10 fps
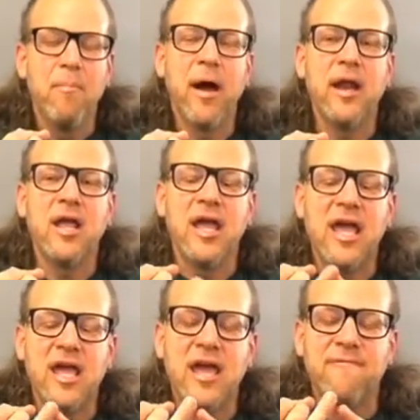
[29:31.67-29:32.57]
But
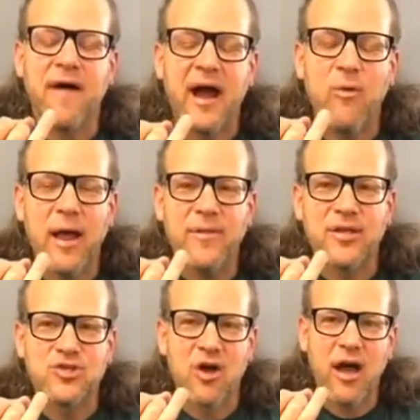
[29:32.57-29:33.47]
if I ran
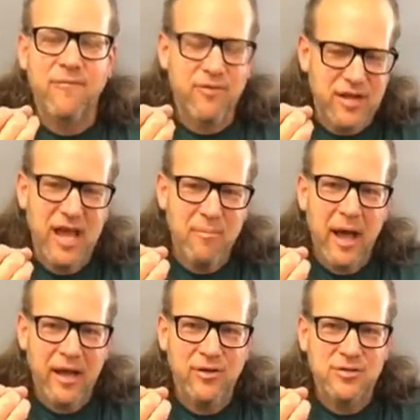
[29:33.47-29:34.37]
this dog for 10
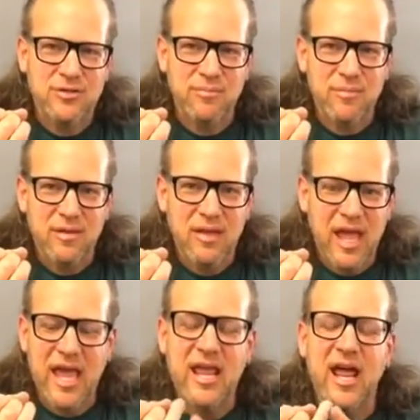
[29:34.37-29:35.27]
miles
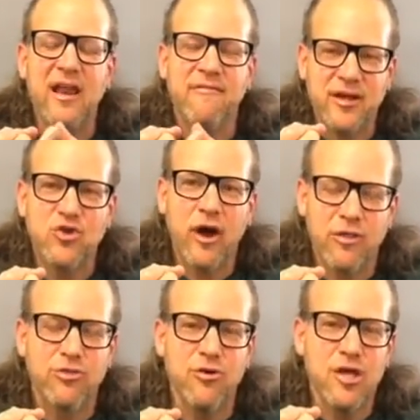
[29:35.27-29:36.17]
and, it, and if I taught it
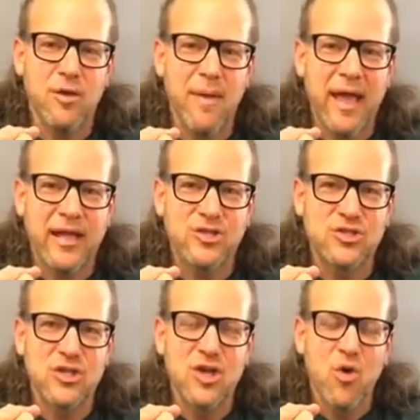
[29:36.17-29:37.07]
30
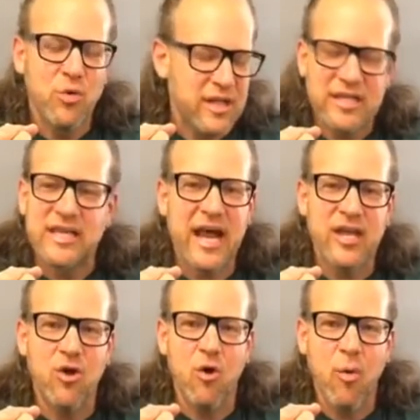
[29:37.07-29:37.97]
commands, would the anxiety
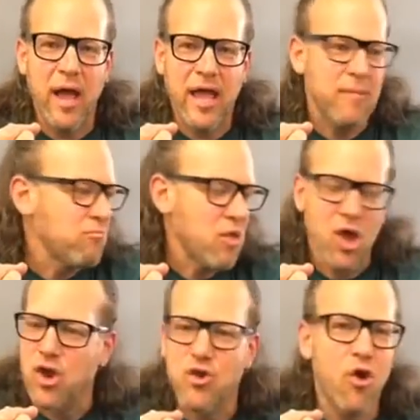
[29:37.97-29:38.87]
go away?
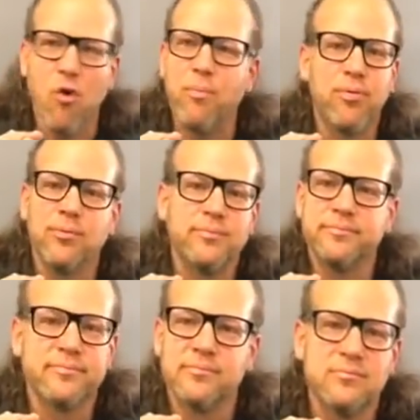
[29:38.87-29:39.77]
Nope.
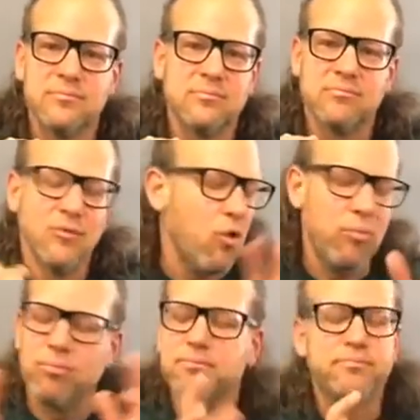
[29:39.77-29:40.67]

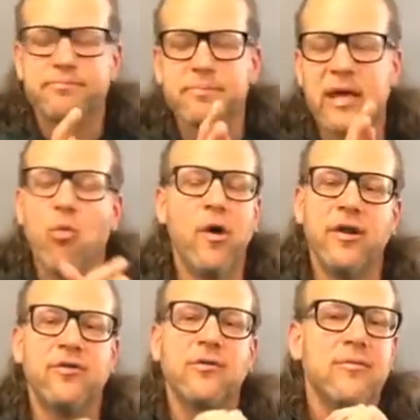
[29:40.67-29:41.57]
Nope, it
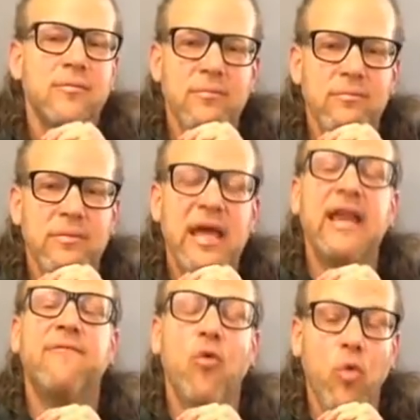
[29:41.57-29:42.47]
wouldn't. And
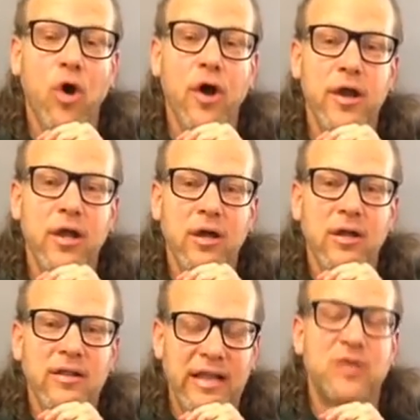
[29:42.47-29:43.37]
if it would,
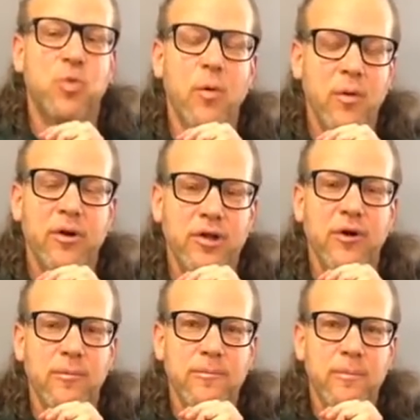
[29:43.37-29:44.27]
that's what we would
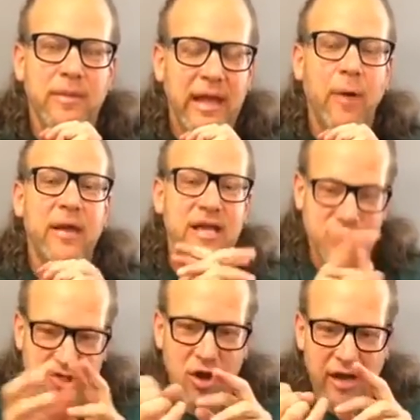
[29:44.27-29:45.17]
do. Now, is
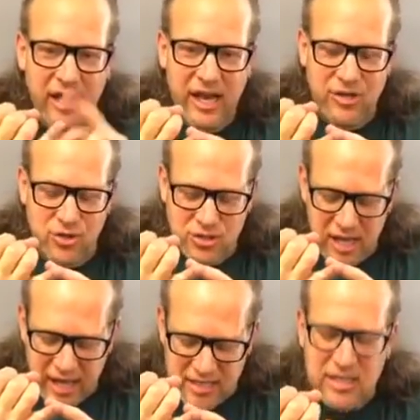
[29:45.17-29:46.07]
this dog gonna get
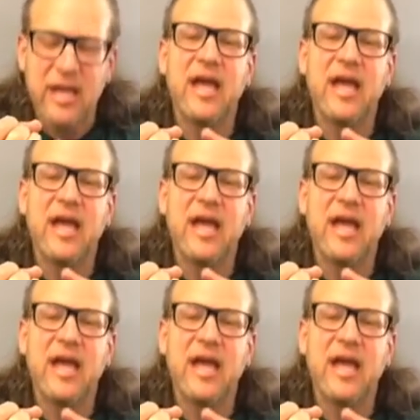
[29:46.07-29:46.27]
exercise?